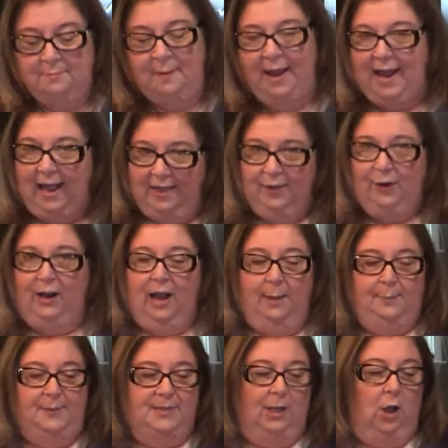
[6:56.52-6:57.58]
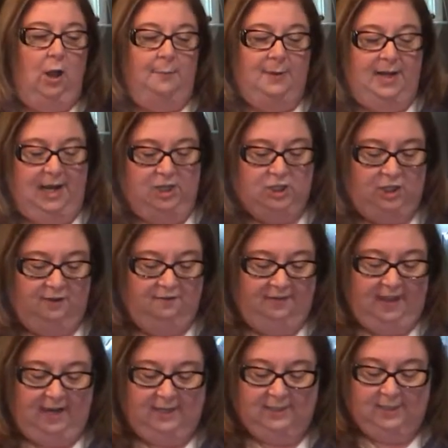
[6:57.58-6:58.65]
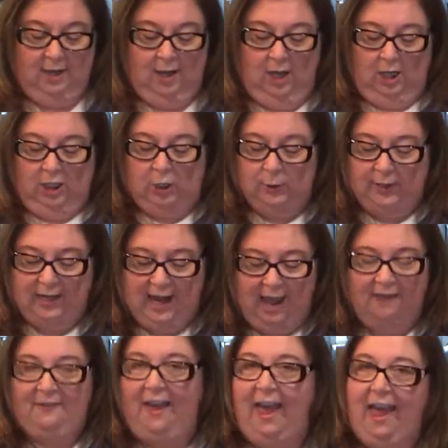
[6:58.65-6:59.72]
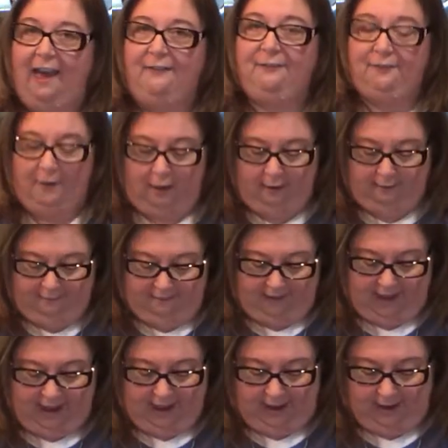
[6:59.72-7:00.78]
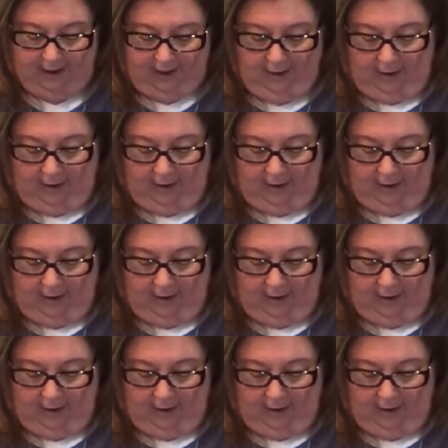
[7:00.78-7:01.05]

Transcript: my other cup is a combination of things. You can have half of a